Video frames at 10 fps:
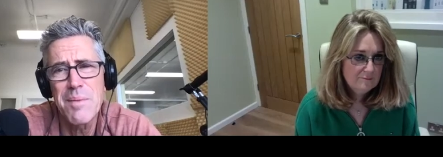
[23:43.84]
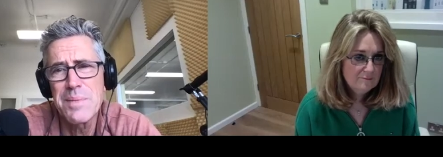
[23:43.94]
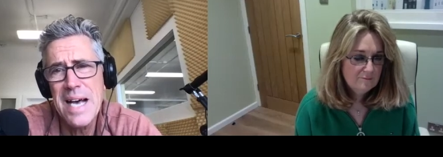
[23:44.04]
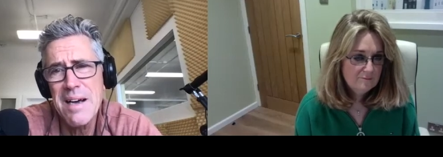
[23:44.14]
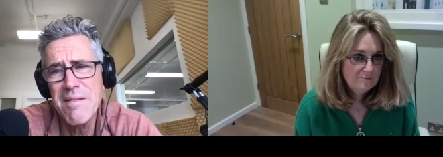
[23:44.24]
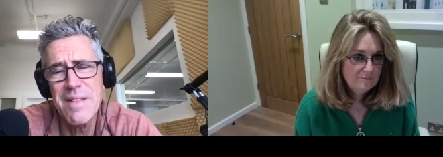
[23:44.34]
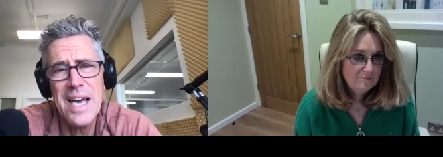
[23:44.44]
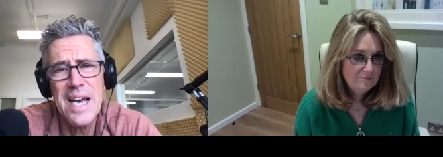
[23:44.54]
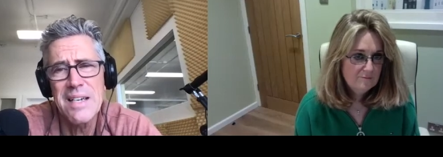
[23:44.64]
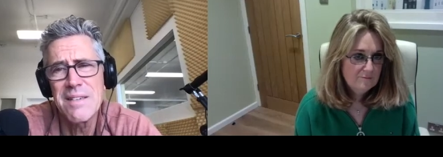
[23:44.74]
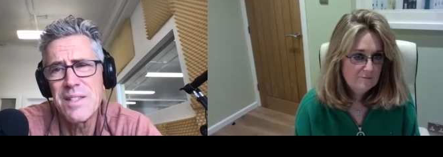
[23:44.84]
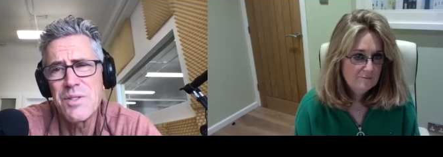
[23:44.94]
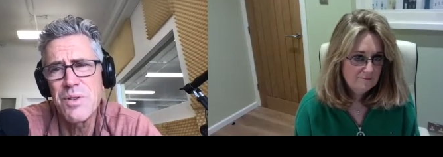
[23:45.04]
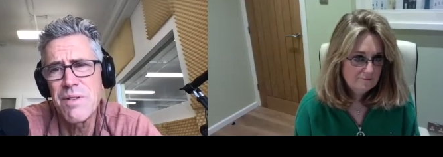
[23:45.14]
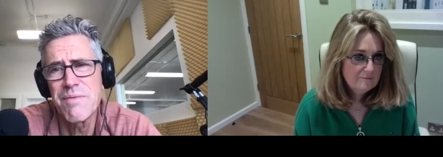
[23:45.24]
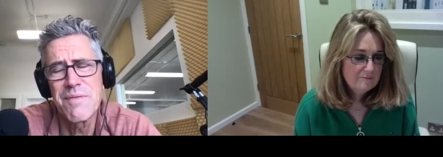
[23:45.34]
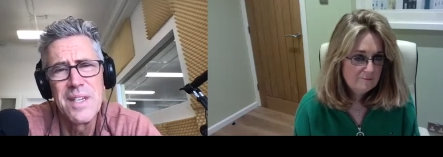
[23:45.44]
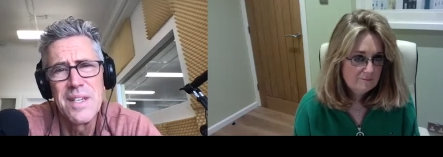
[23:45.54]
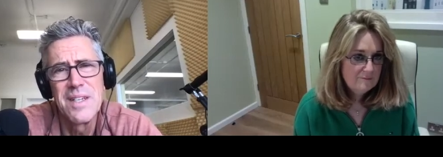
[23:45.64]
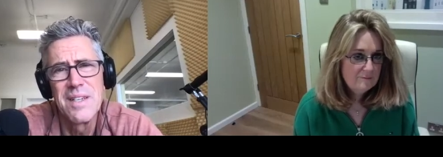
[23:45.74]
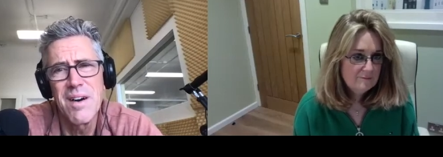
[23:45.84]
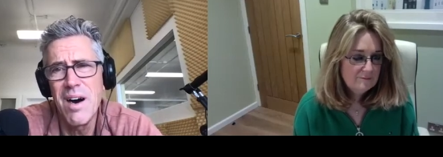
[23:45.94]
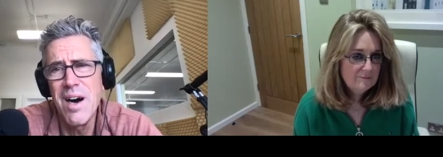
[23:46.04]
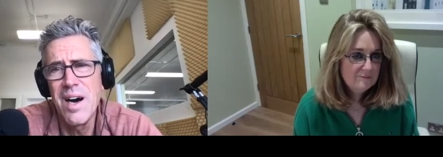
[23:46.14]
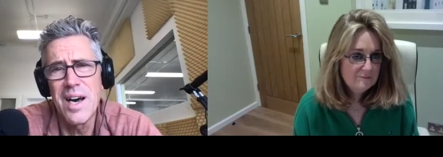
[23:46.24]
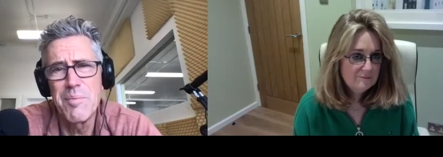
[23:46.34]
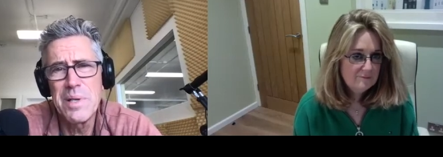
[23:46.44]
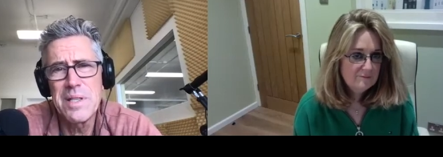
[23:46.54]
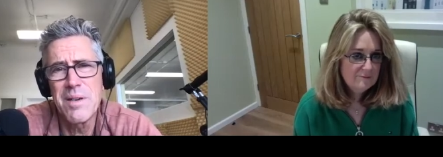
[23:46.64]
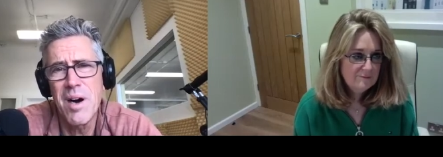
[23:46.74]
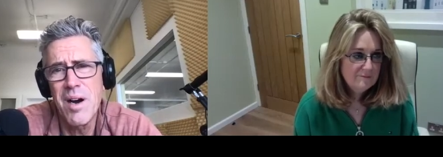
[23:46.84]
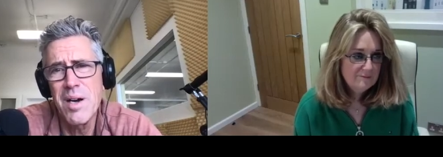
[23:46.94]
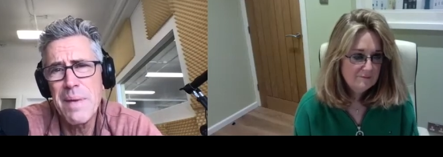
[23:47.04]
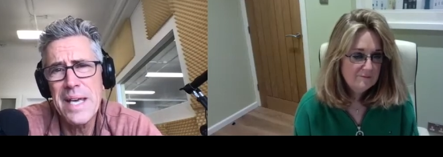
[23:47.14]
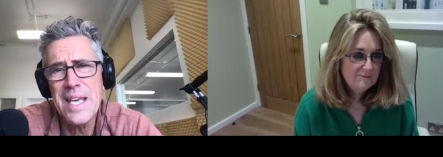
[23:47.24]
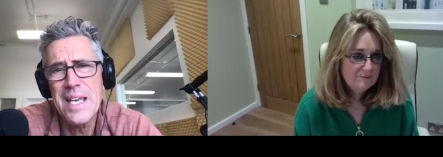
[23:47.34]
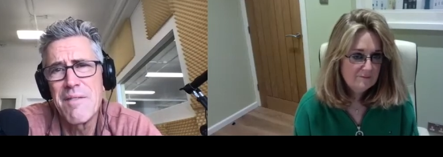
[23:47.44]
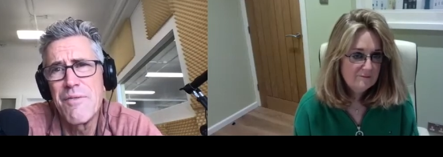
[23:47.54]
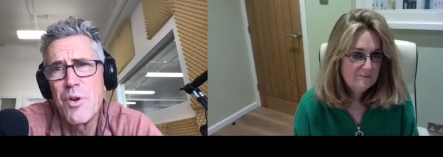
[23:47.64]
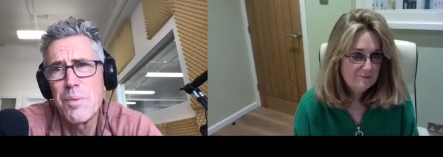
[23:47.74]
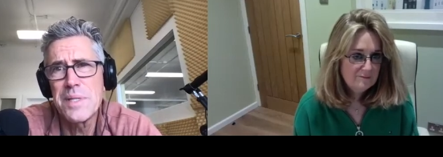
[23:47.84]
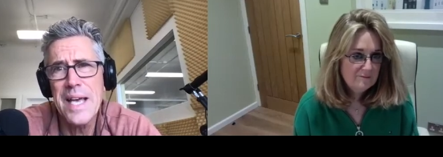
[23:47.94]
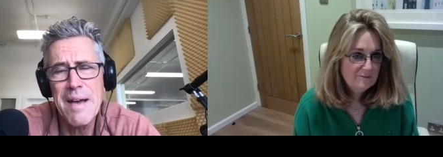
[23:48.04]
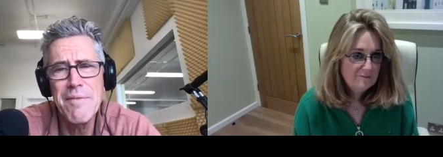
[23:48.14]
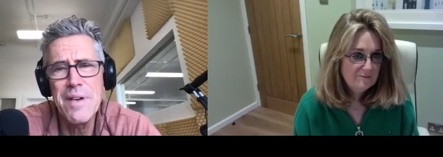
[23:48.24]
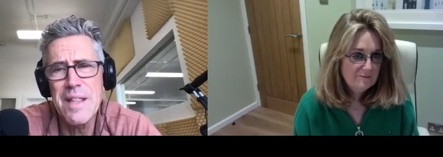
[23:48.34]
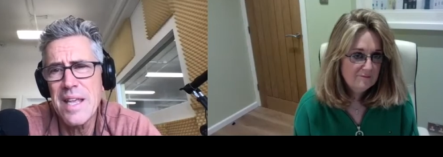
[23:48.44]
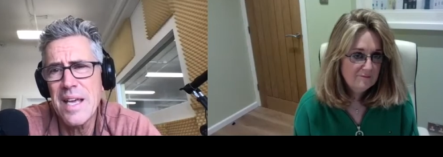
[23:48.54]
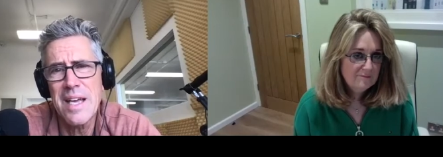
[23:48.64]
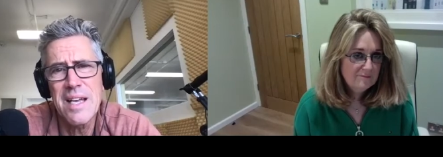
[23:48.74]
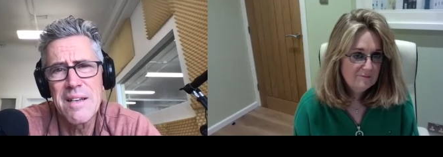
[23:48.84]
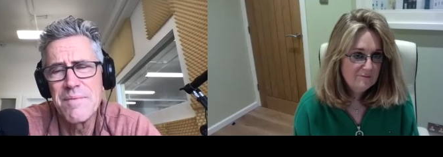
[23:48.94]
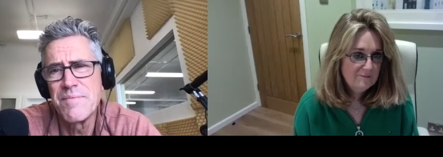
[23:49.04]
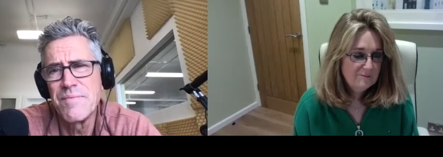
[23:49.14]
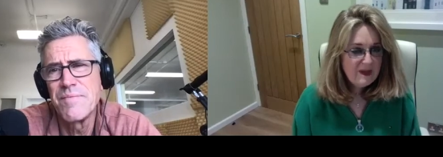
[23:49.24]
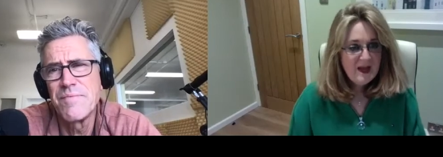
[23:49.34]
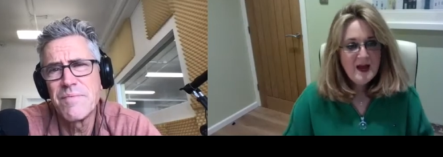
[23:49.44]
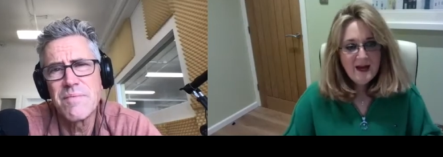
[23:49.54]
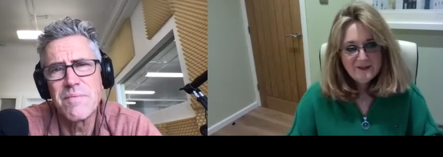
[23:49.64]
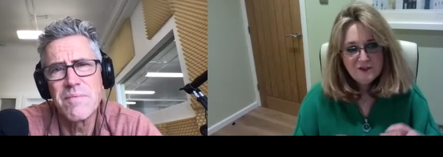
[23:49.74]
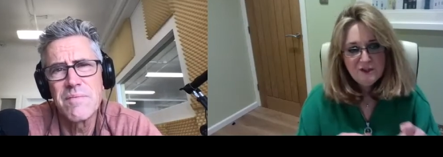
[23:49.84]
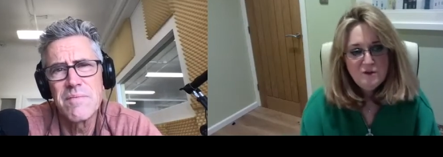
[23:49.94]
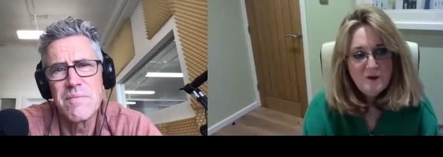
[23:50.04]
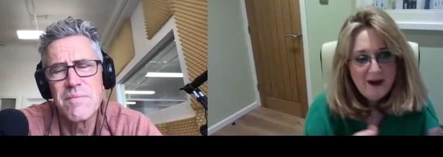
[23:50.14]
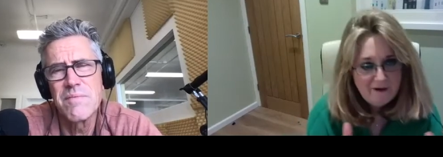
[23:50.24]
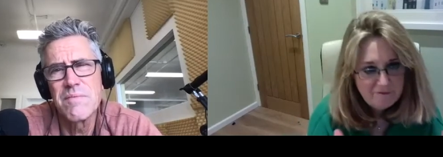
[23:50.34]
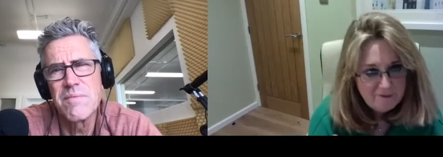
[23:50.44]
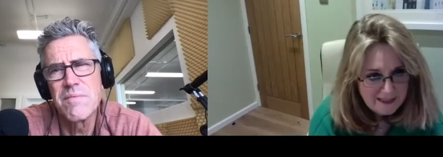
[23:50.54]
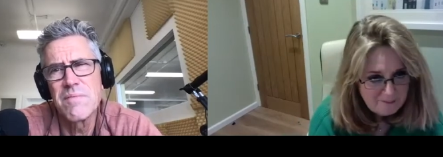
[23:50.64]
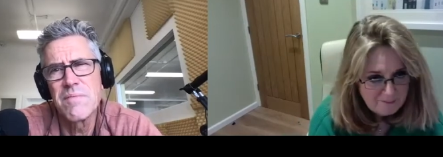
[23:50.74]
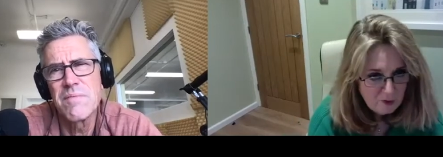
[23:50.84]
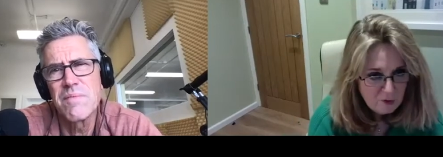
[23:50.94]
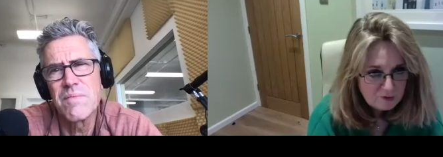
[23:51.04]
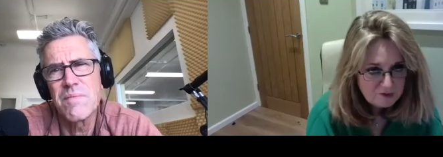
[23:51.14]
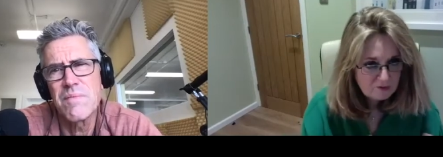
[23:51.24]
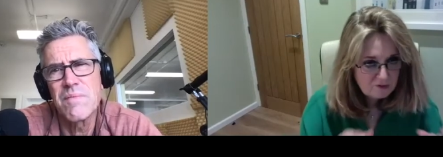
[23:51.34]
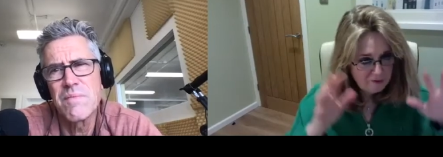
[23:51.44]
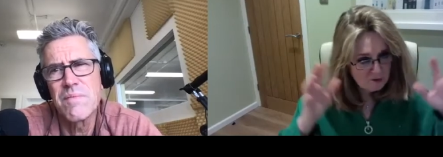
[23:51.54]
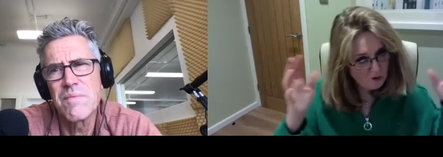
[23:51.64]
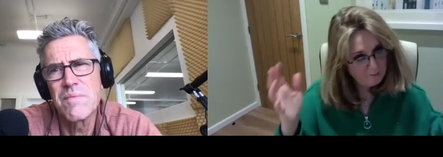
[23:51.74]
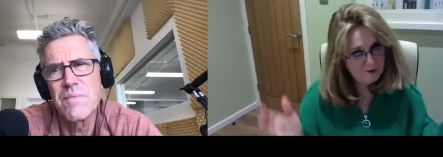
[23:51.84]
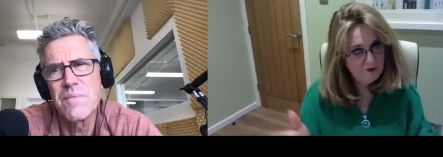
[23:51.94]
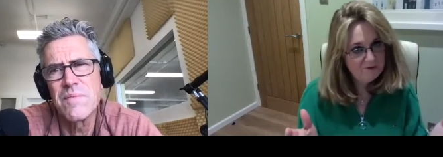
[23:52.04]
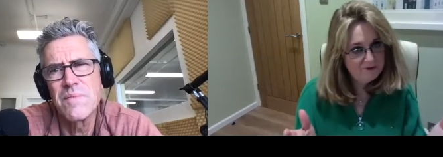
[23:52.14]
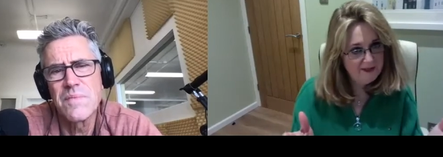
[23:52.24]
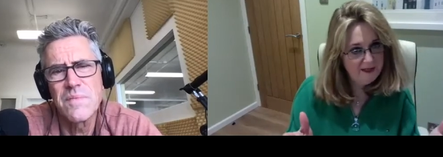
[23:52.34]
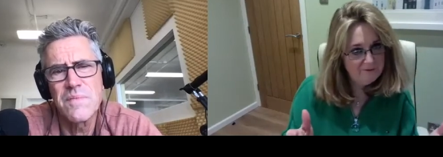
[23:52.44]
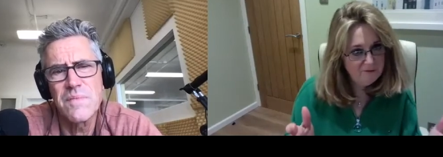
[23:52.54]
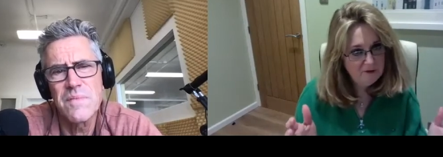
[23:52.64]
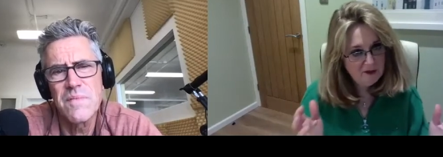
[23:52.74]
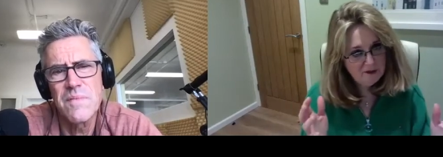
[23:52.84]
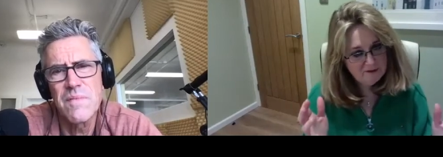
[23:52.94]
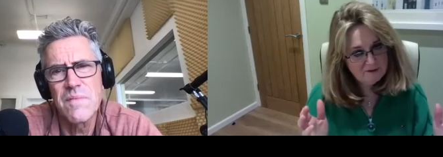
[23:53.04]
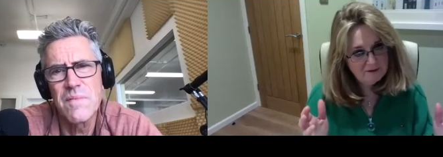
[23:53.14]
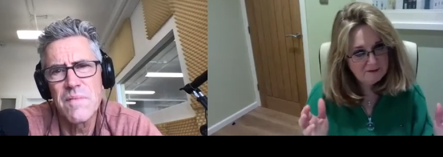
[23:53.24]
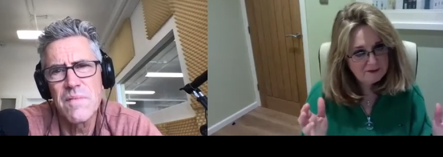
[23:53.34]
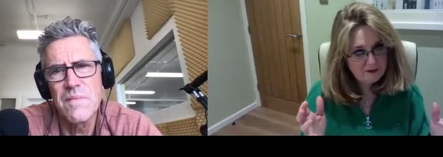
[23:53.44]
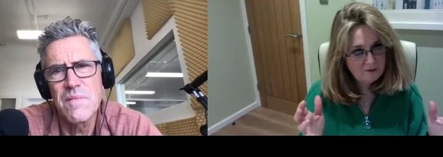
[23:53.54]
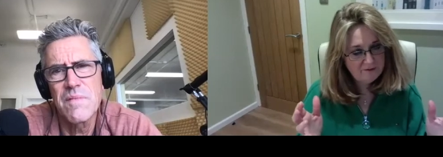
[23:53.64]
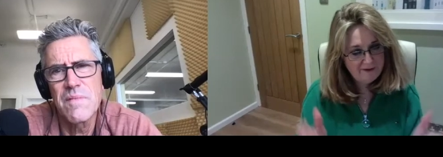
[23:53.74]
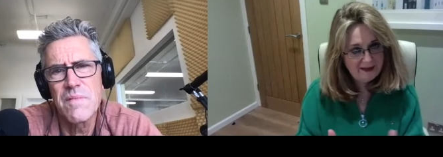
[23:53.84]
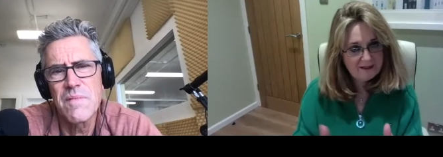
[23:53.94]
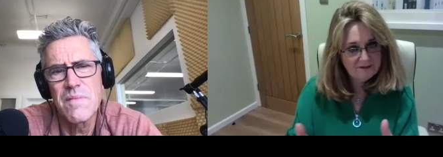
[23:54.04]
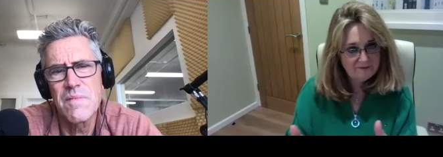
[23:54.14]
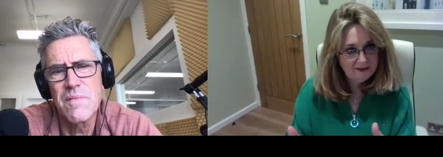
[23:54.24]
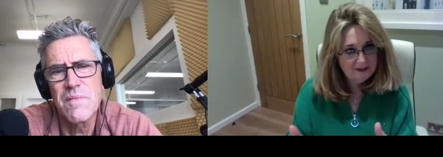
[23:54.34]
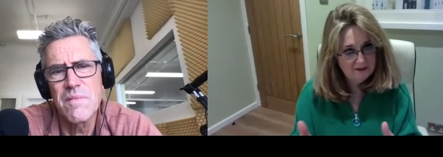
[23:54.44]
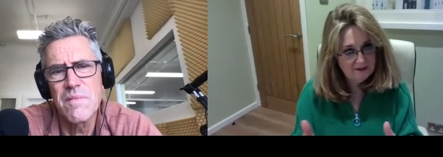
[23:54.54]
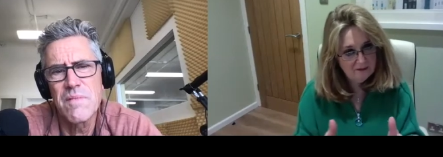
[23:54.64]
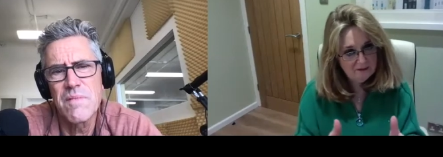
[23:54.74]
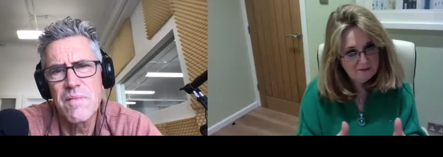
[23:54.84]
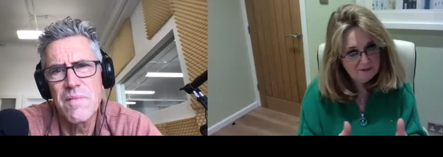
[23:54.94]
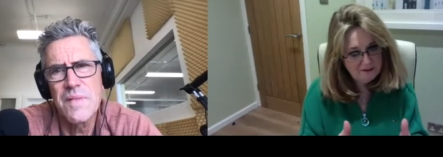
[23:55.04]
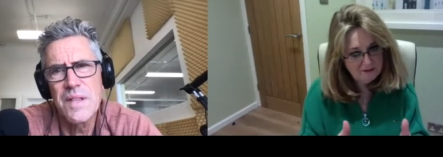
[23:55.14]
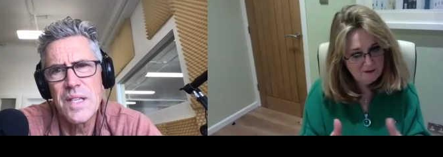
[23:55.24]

Speaker 1: out of that. It's sort of odd, but the art making informs everything.
Speaker 2: And do you have any blocks or have you got beyond that? Have you learned so effectively, you know?